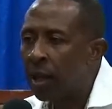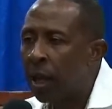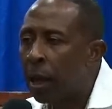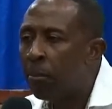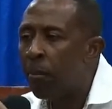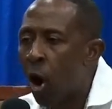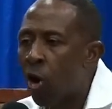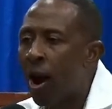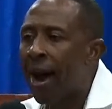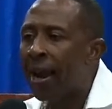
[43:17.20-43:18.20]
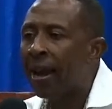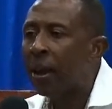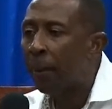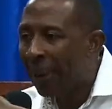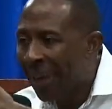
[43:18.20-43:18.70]
Immoral
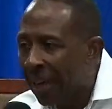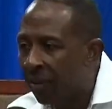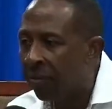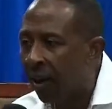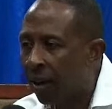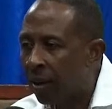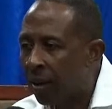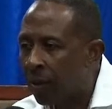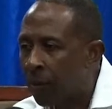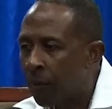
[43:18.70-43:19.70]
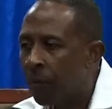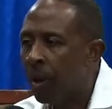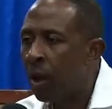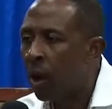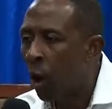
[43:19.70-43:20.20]
behavior.
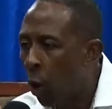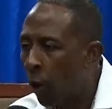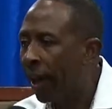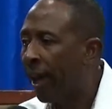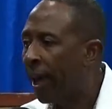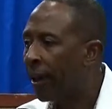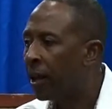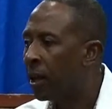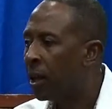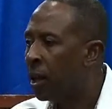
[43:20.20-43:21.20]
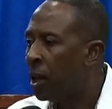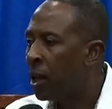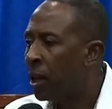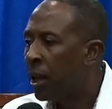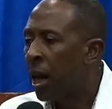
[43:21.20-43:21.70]
Okay.
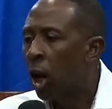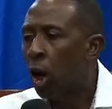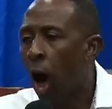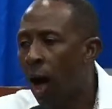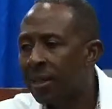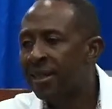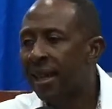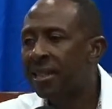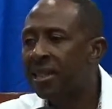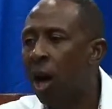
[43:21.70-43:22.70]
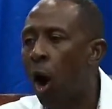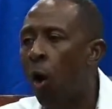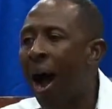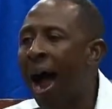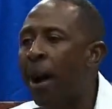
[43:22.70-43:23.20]
God says now,
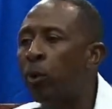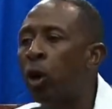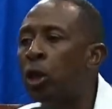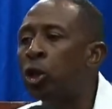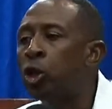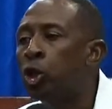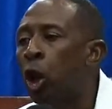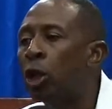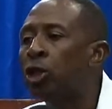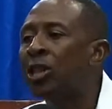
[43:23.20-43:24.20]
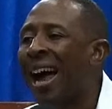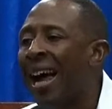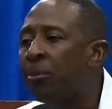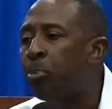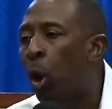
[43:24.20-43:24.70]
I'm going to judge
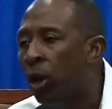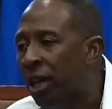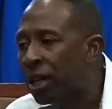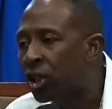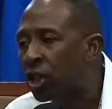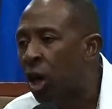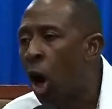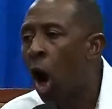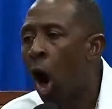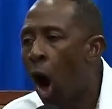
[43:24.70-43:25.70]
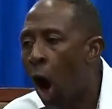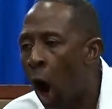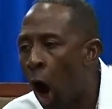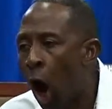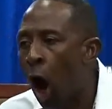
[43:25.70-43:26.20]
and punish
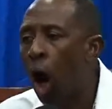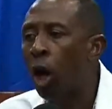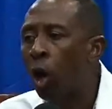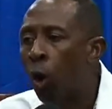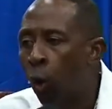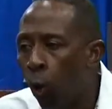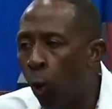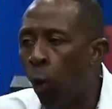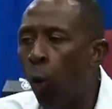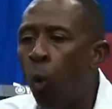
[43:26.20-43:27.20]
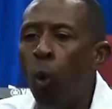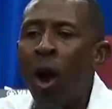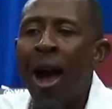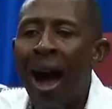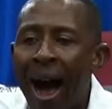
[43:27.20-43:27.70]
all who
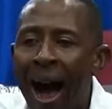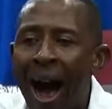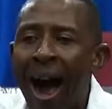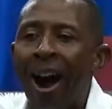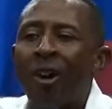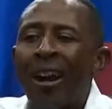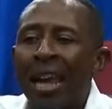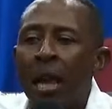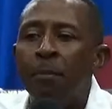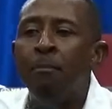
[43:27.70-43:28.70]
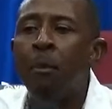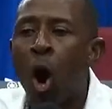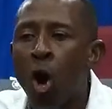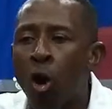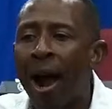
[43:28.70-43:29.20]
are
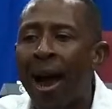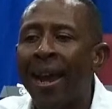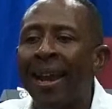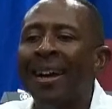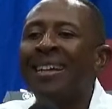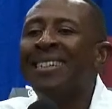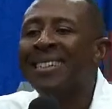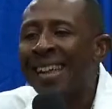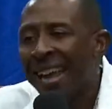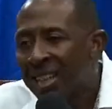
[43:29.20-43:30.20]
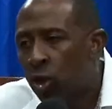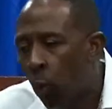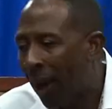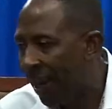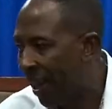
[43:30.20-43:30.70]
immoral
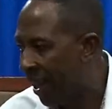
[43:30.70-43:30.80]
sexually.